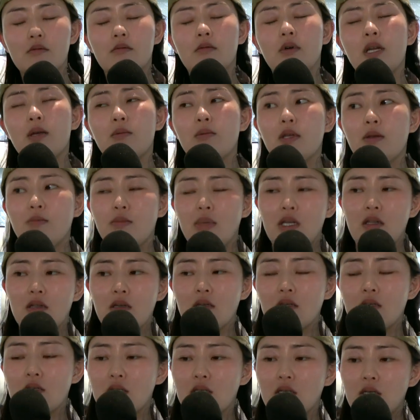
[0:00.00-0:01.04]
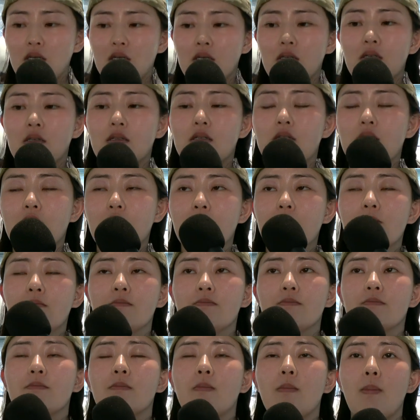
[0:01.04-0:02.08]
What I mean by this is
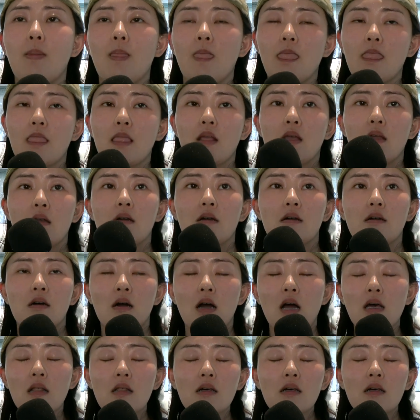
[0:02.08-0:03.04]
I